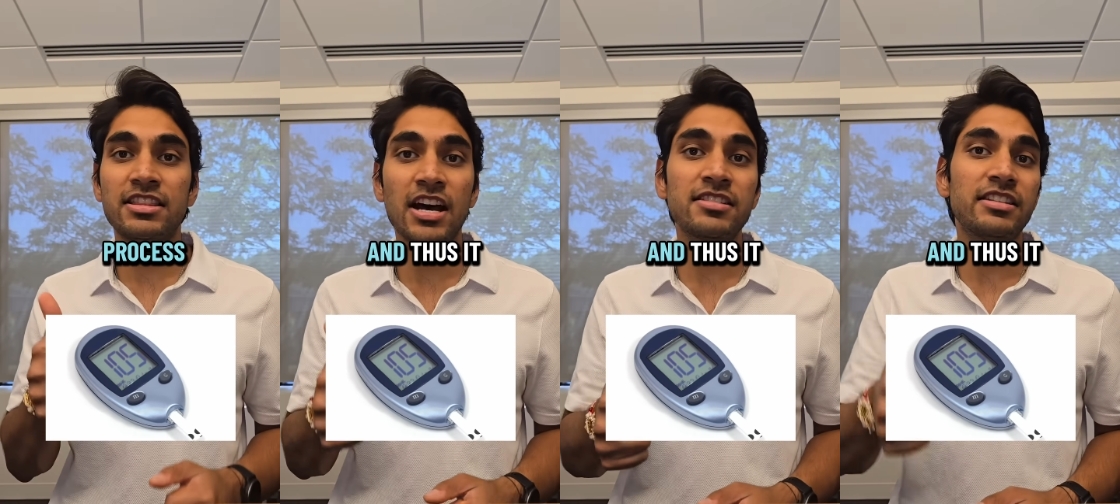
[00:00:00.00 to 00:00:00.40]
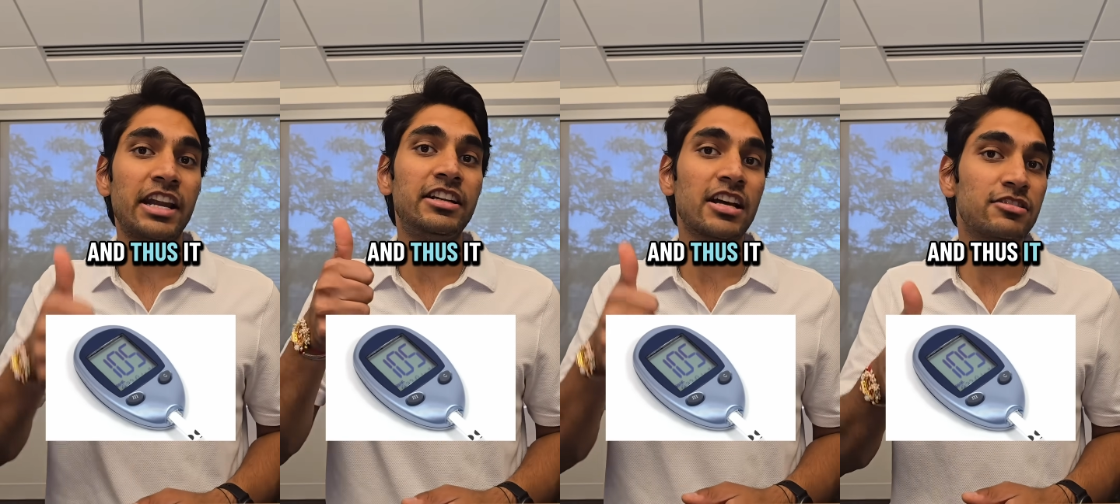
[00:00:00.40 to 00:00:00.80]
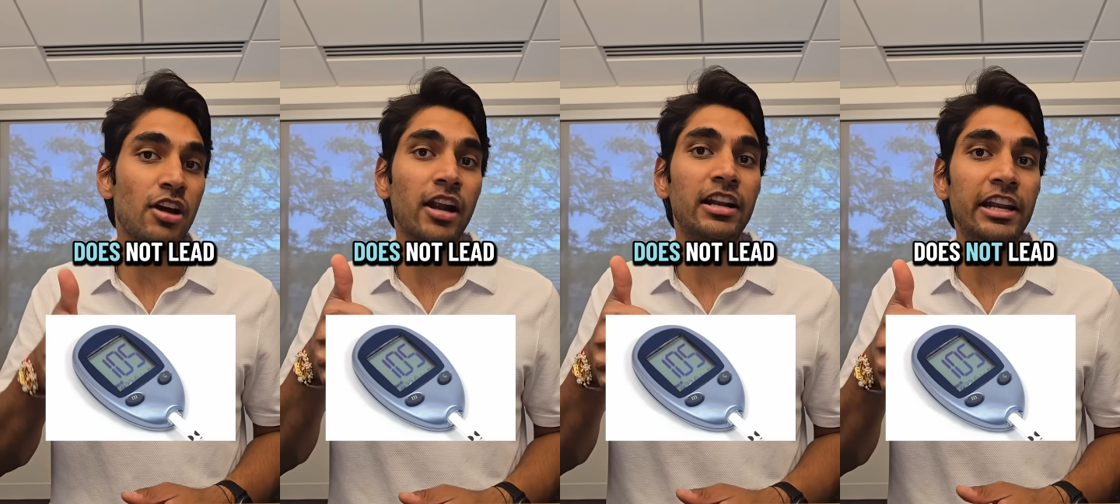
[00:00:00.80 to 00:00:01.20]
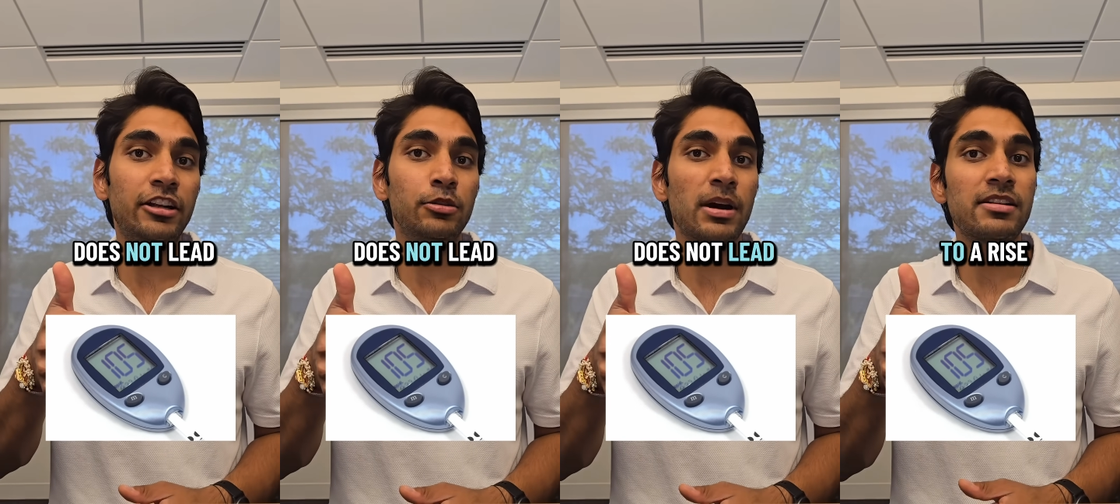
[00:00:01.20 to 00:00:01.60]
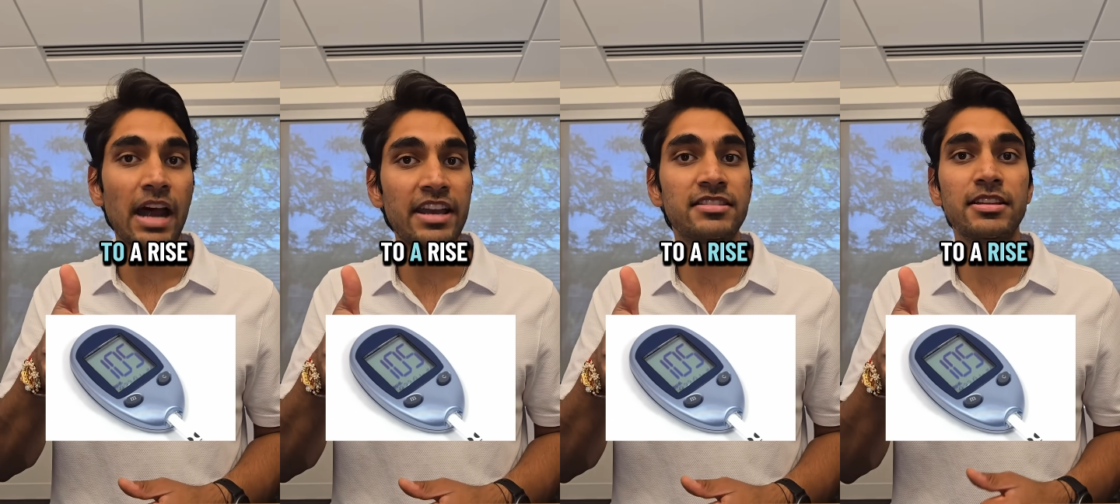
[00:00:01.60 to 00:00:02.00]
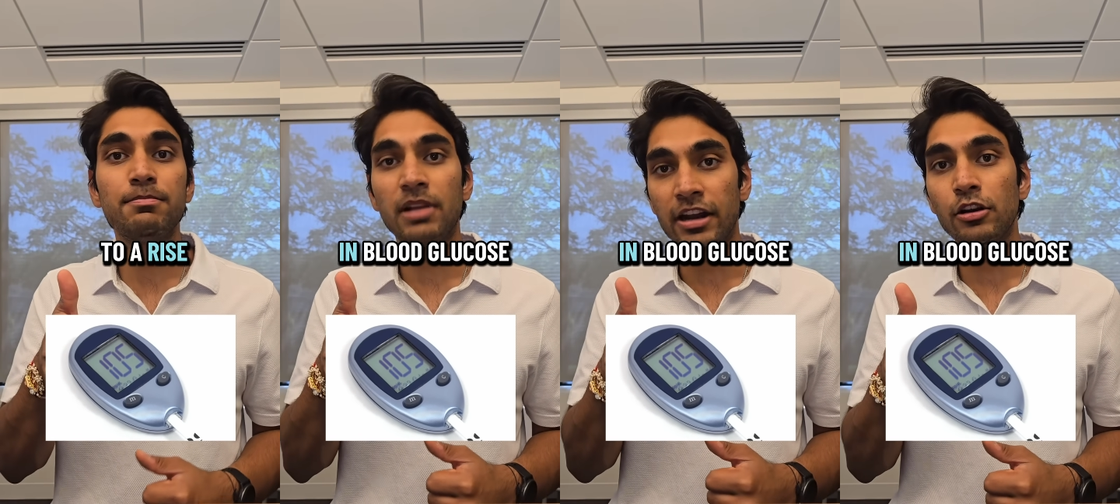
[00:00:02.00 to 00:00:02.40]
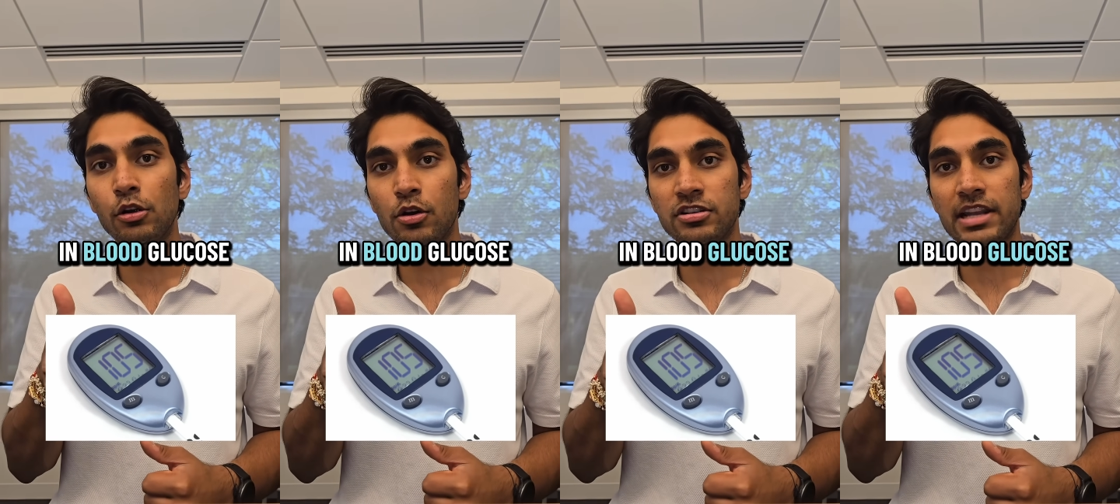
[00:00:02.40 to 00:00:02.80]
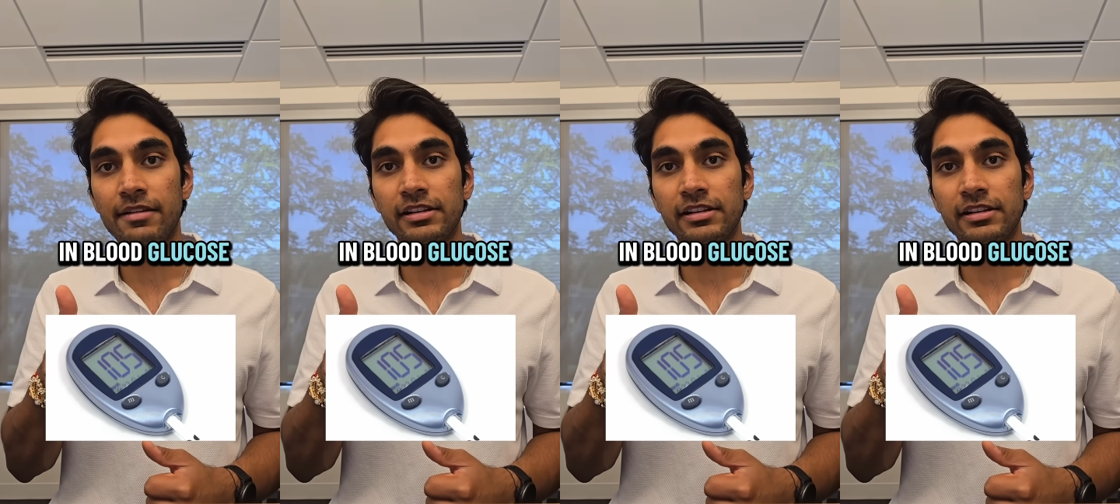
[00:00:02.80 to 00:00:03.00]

and thus it does not lead to a rise in blood glucose